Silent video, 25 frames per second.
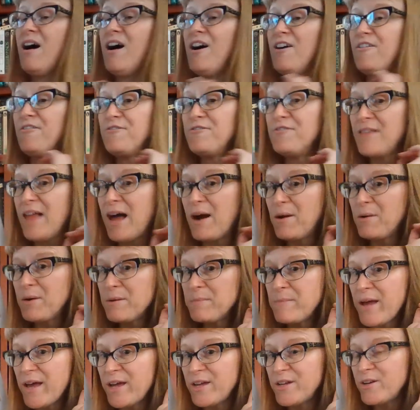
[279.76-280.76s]
A flower
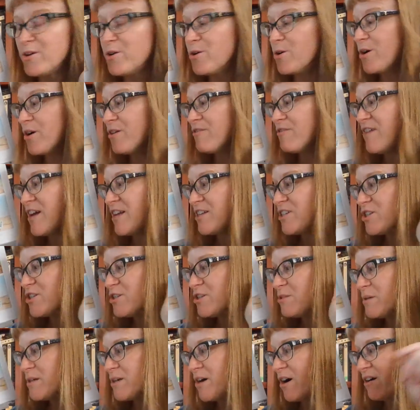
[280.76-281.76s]
bed or a
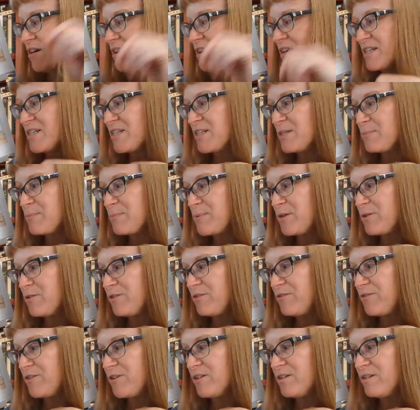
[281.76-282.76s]
vegetable garden is
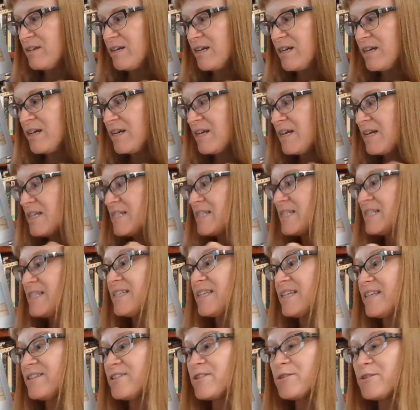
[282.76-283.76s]
beautiful.
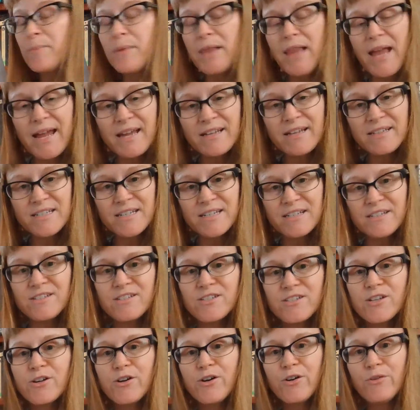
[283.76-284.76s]
Seeds are planted
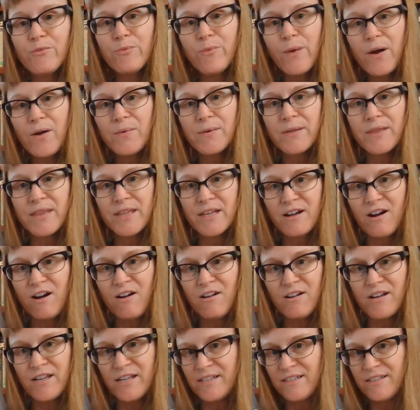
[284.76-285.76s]
to grow in the
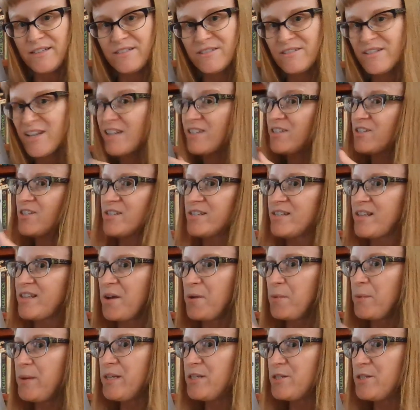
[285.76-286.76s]
garden, just
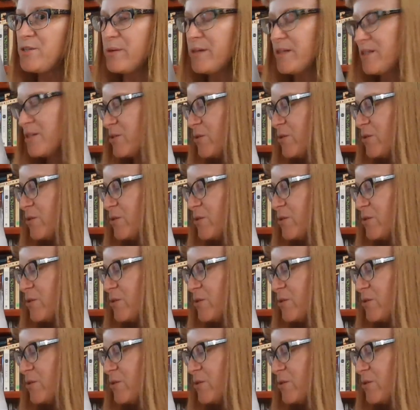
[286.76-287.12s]
like we do at